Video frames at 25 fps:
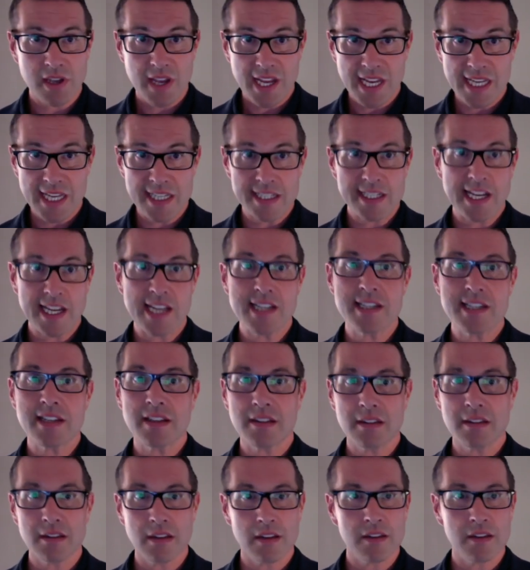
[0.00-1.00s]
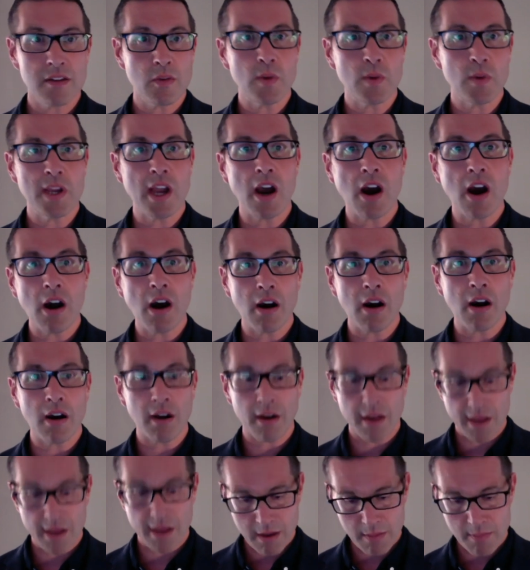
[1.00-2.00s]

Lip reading: indicating that we are